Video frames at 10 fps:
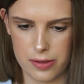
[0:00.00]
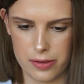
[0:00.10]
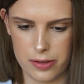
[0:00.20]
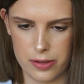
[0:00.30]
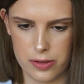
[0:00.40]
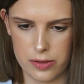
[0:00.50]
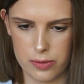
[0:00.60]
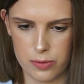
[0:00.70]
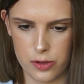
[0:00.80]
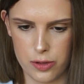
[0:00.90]

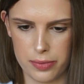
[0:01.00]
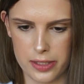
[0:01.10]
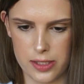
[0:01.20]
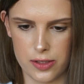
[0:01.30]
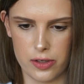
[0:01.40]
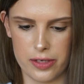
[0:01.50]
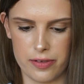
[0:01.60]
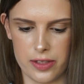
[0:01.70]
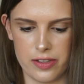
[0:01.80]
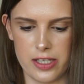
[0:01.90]
we'll do +3
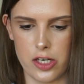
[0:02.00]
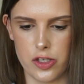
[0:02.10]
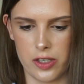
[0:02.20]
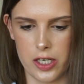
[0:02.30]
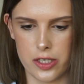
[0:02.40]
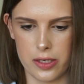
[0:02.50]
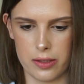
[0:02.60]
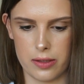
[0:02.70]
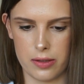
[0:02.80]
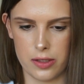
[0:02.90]
for the
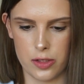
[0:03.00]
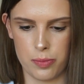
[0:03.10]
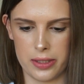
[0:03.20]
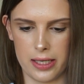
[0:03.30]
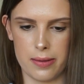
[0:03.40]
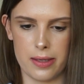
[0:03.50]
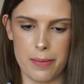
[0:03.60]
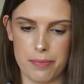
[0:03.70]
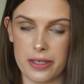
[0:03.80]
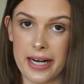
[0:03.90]
saturation. Just bring out
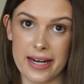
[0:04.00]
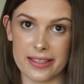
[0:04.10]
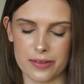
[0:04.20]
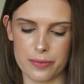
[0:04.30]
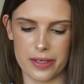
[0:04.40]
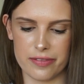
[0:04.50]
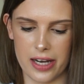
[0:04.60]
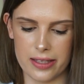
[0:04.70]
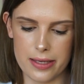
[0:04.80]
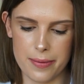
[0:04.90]
a little bit of
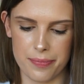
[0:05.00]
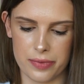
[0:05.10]
color.